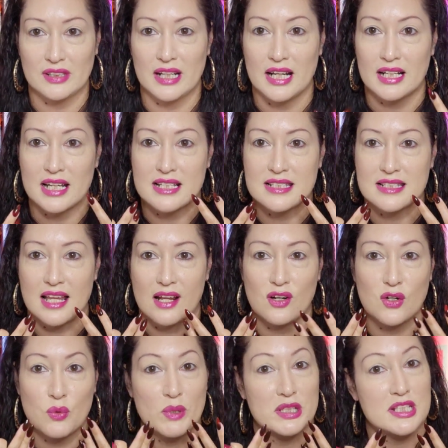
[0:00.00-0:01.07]
and I guess I don't
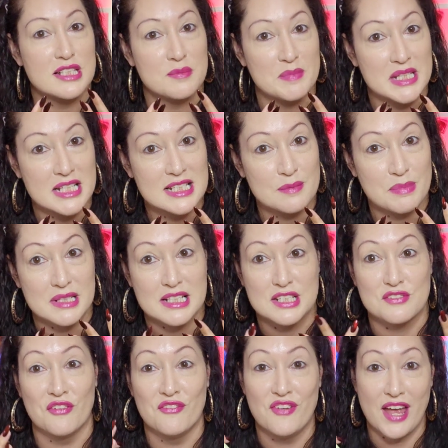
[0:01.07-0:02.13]
know what this means, but it's
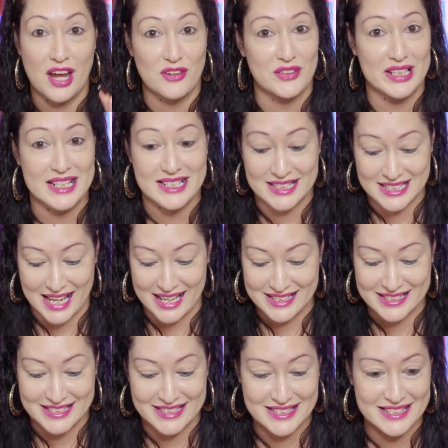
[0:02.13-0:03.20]
very
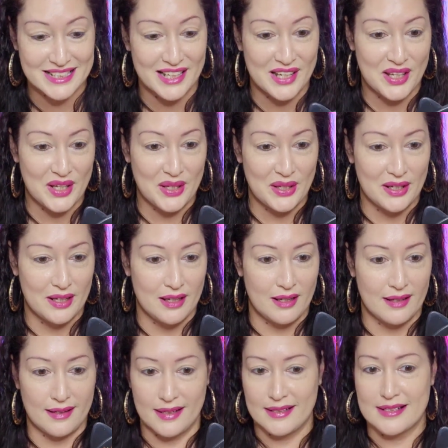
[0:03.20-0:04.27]
intense.
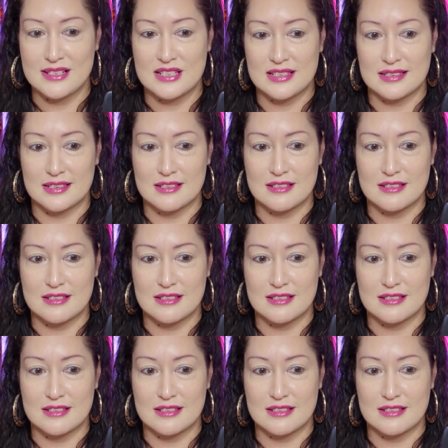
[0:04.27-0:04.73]
Like it's